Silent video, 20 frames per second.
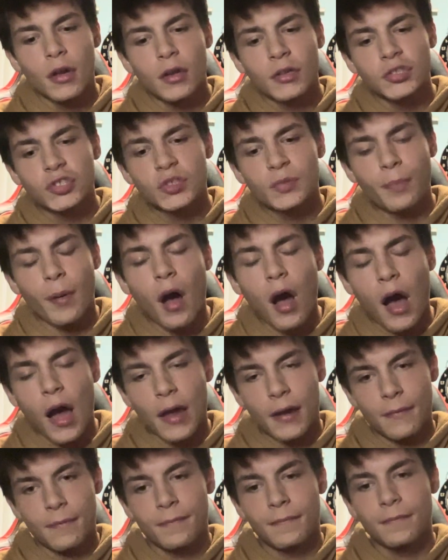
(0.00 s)

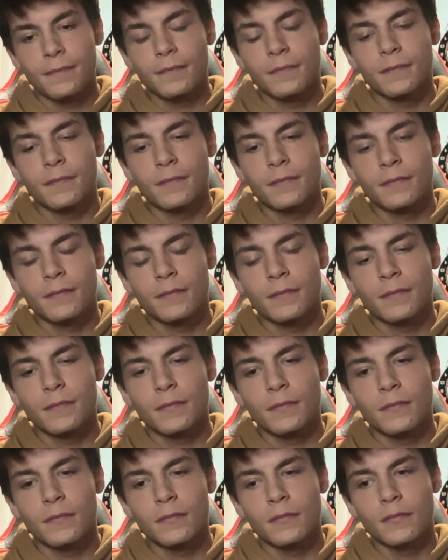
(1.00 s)
spot.
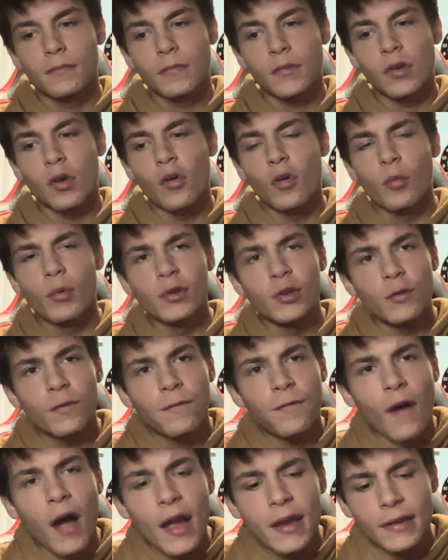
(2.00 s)
And when you
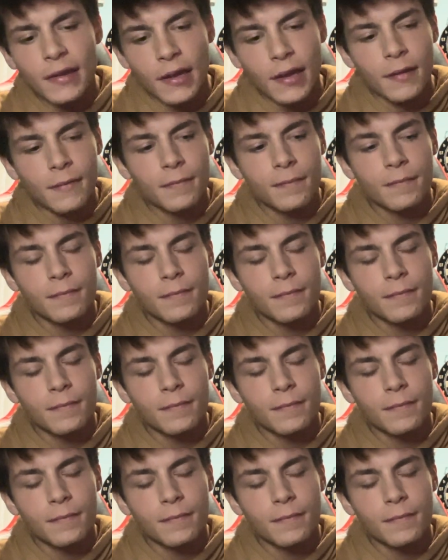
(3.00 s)
find it,